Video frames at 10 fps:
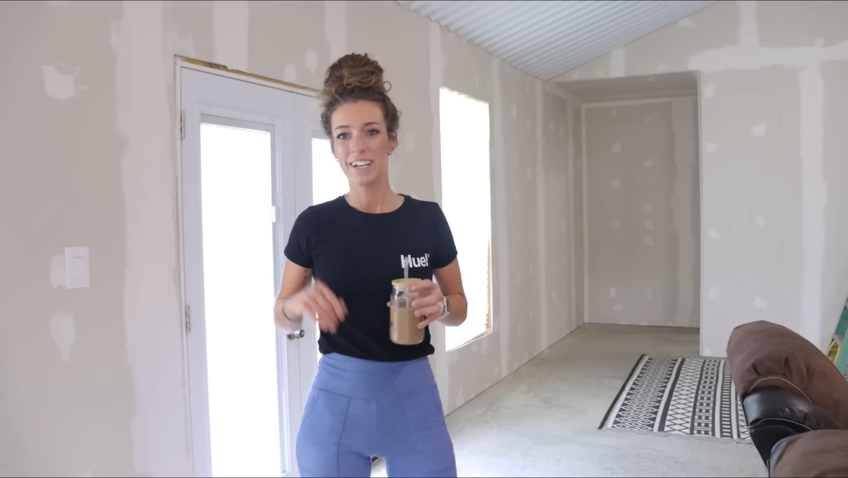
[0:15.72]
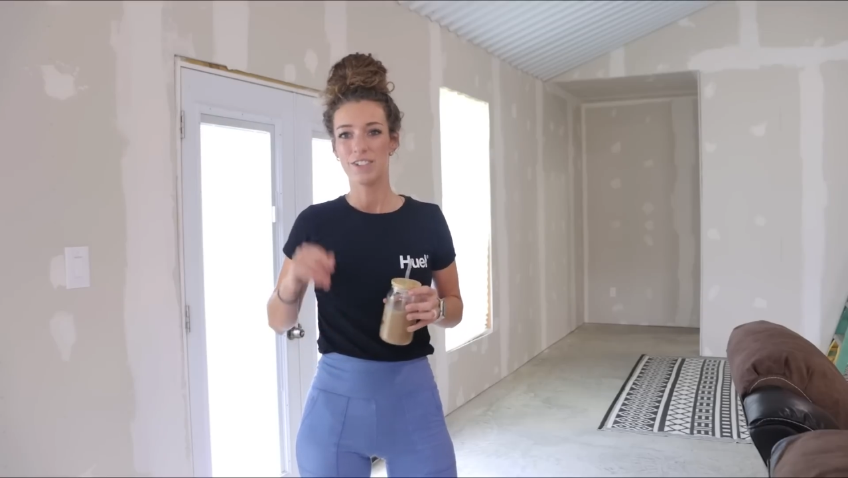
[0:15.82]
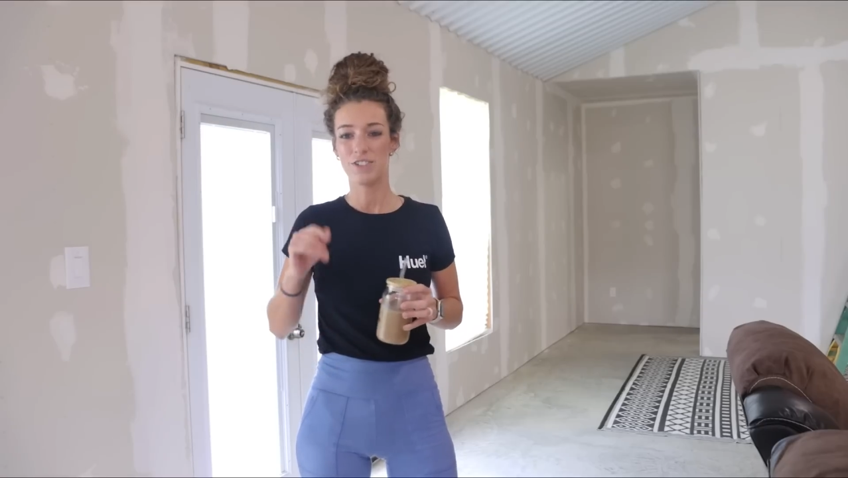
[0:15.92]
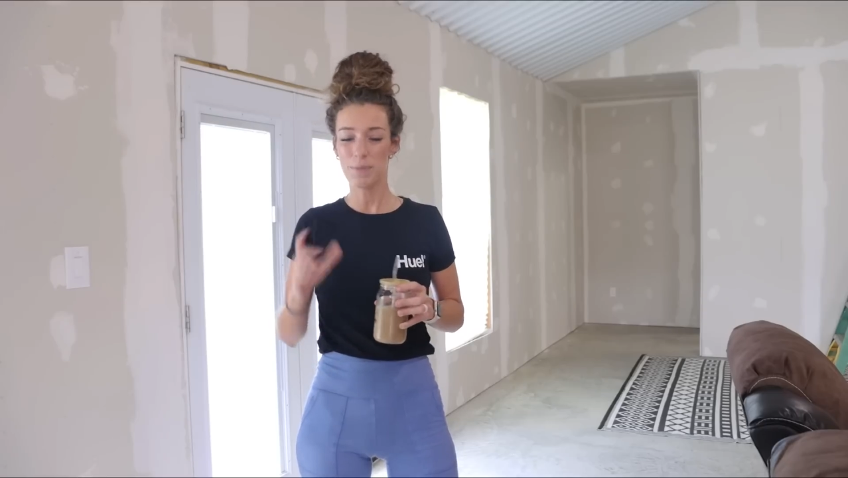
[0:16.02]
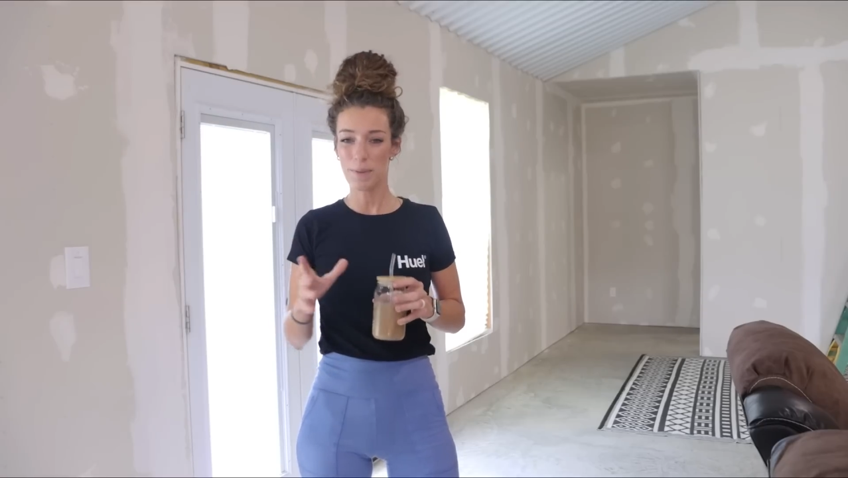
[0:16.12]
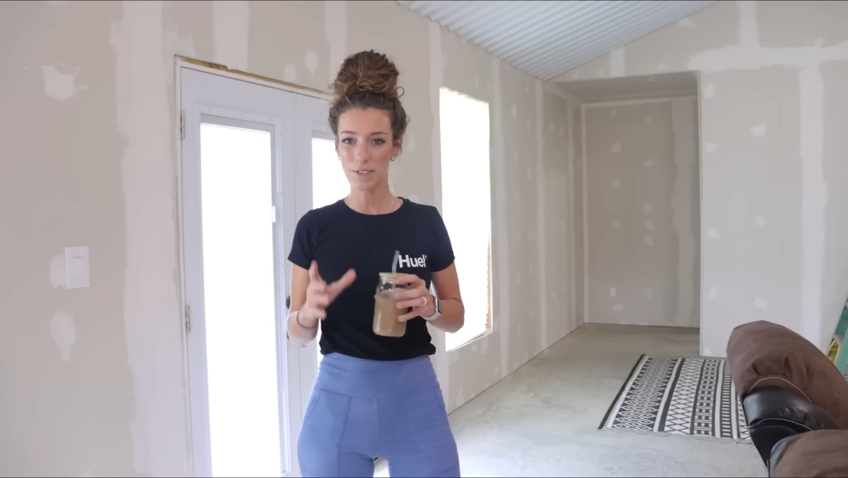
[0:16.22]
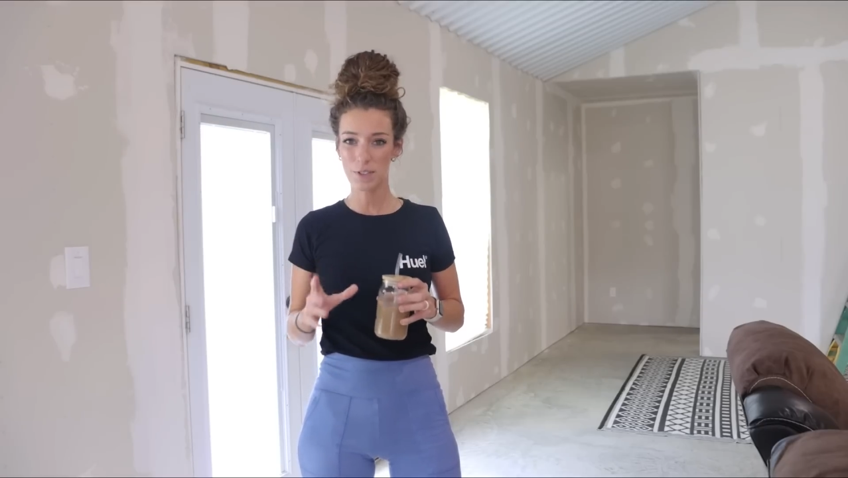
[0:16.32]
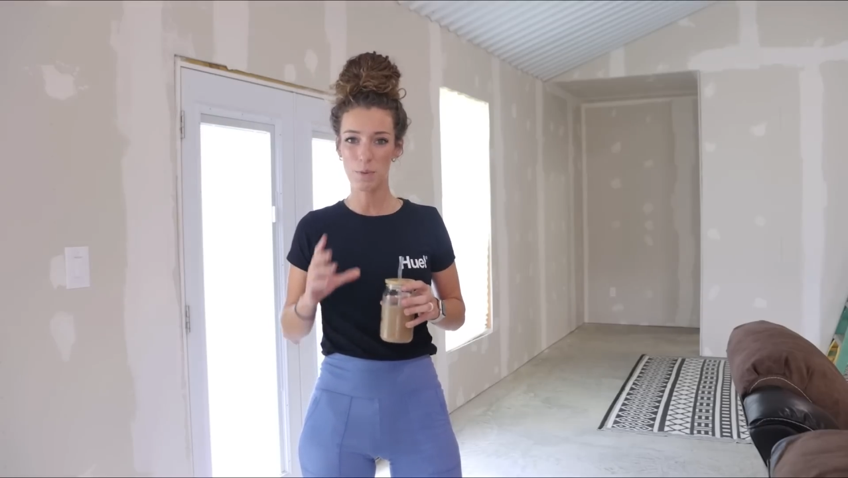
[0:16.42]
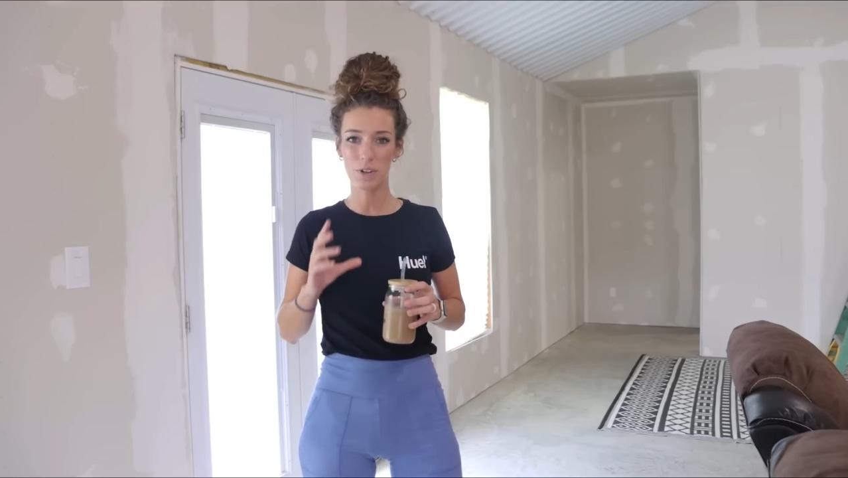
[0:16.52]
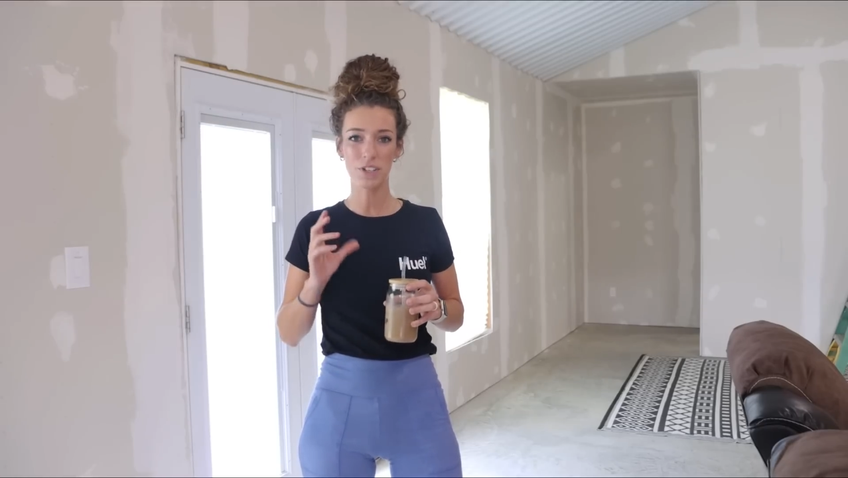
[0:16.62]
Jim went
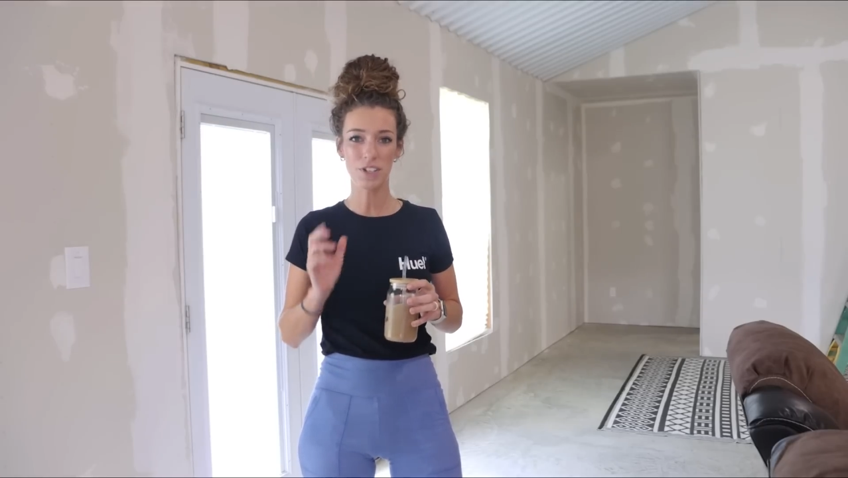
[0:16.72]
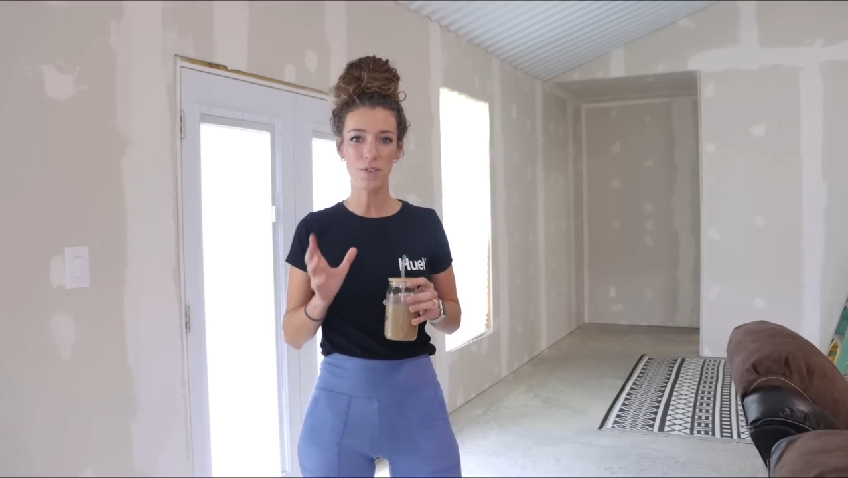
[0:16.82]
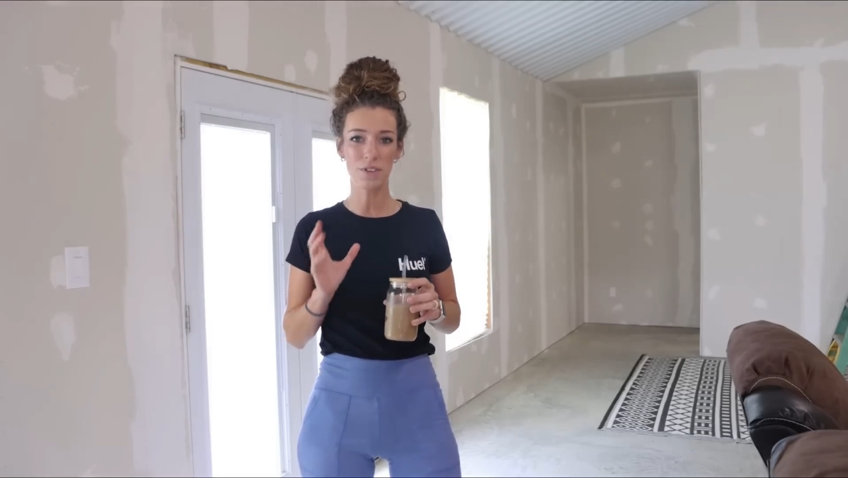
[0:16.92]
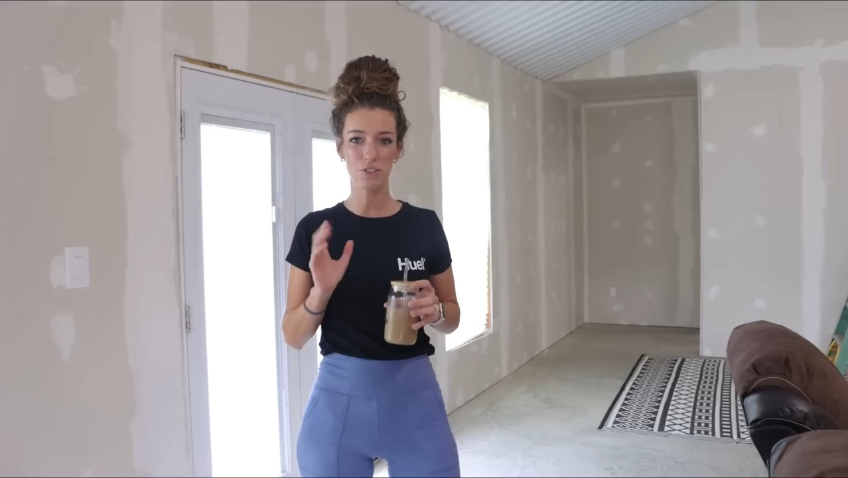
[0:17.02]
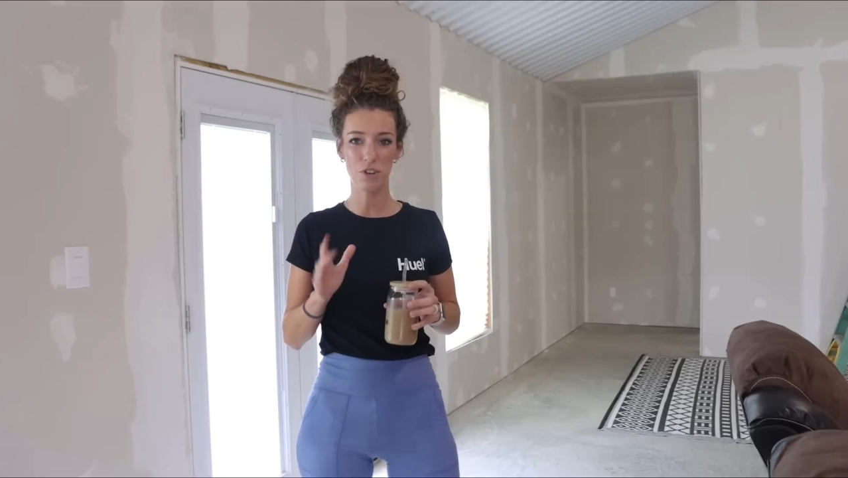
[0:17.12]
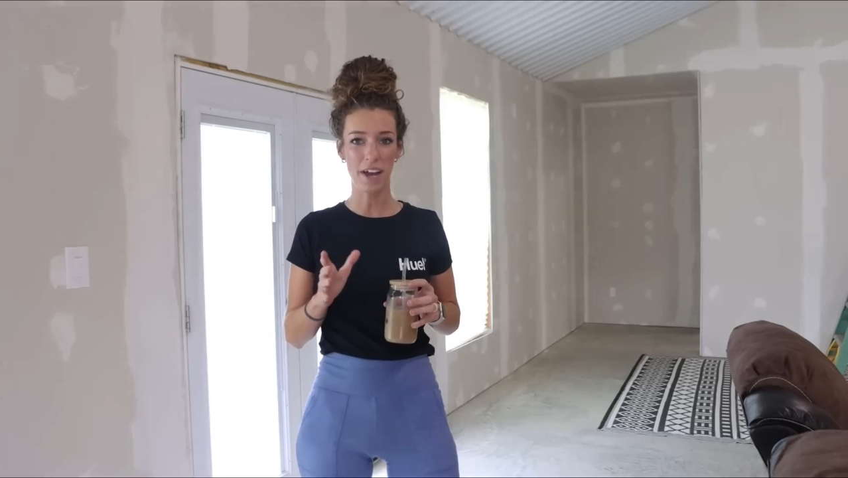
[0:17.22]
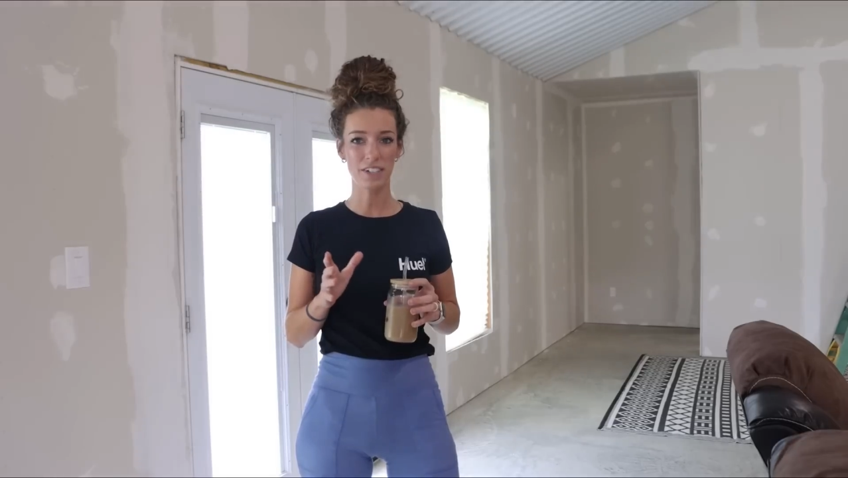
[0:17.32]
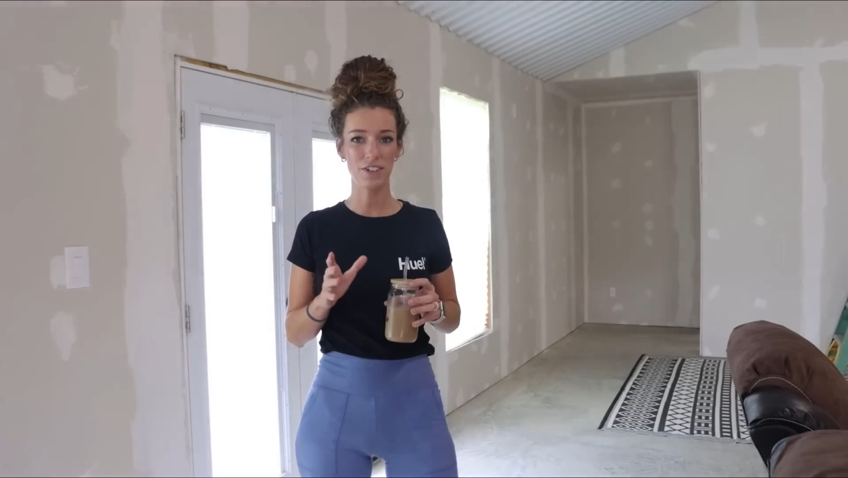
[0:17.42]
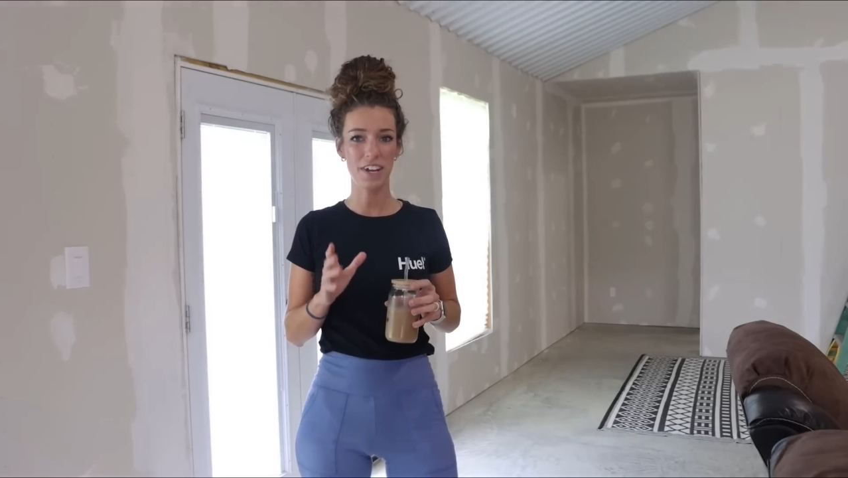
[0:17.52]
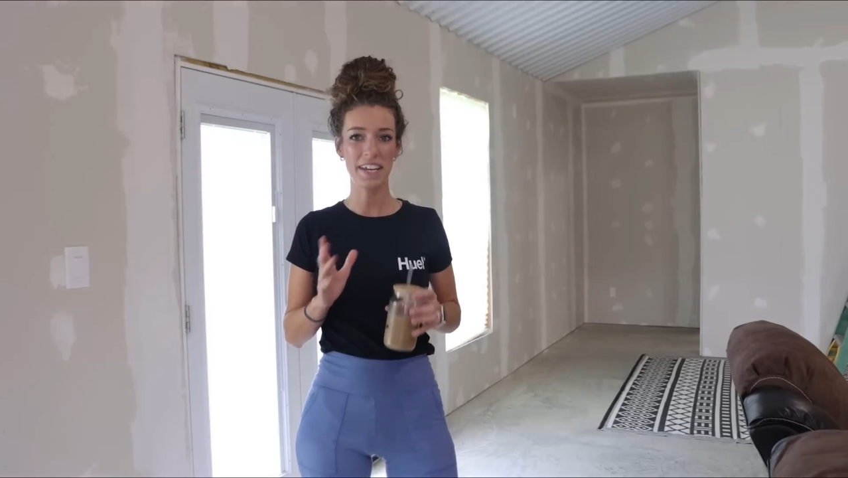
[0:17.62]
this morning to go get a tractor